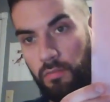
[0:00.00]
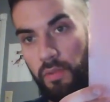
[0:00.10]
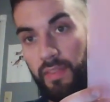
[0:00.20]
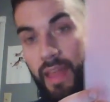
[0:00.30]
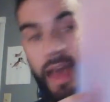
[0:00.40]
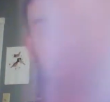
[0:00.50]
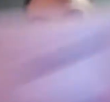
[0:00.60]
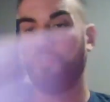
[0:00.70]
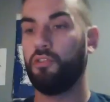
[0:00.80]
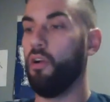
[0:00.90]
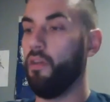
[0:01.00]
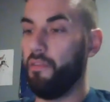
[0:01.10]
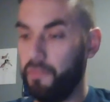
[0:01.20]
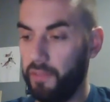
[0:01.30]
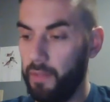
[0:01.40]
with that picture on
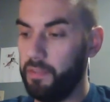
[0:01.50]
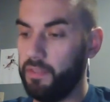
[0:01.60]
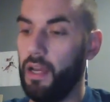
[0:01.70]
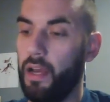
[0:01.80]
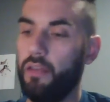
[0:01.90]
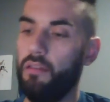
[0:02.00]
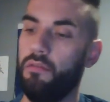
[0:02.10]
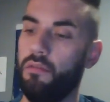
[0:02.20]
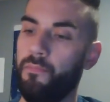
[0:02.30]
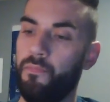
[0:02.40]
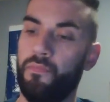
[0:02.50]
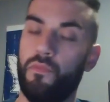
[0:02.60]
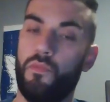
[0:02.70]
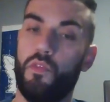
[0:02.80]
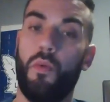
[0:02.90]
the flip side
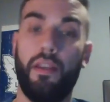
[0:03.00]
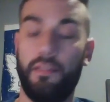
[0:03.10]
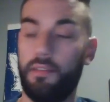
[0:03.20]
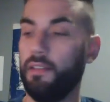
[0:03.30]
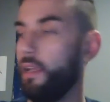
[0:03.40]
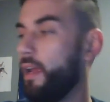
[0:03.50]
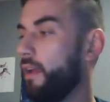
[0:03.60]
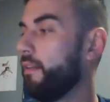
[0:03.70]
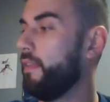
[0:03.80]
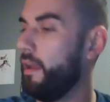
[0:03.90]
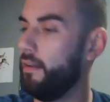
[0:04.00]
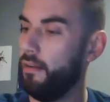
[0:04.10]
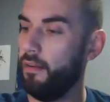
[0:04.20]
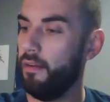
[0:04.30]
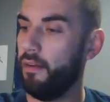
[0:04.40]
to wait until the end.
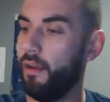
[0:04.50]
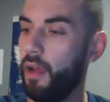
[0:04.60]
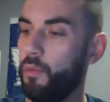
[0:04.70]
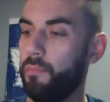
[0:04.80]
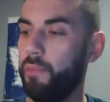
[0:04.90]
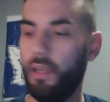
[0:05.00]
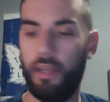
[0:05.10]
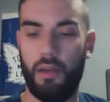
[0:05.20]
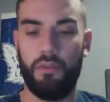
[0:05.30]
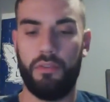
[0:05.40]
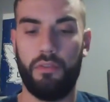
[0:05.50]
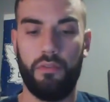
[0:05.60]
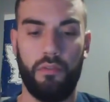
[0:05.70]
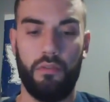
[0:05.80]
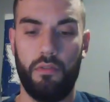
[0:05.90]
Then I would pick out
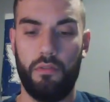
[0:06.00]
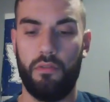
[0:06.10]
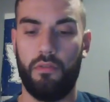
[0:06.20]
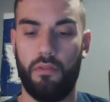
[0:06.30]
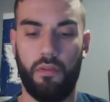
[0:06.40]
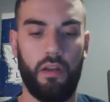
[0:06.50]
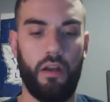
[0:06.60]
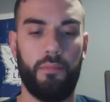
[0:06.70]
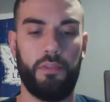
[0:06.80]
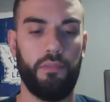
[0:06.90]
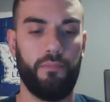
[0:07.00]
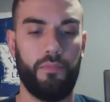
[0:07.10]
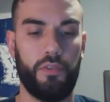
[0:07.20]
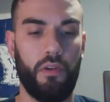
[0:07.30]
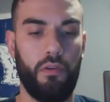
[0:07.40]
an option.
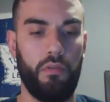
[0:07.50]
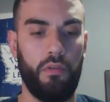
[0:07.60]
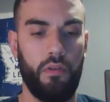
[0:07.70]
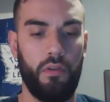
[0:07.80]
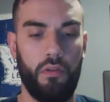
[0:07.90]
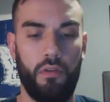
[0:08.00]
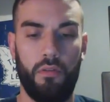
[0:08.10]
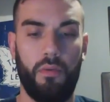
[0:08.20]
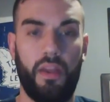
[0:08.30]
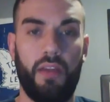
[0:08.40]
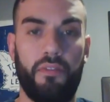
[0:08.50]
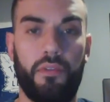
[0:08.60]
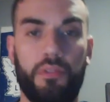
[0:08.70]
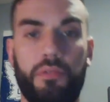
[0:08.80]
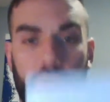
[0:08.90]
So we have the first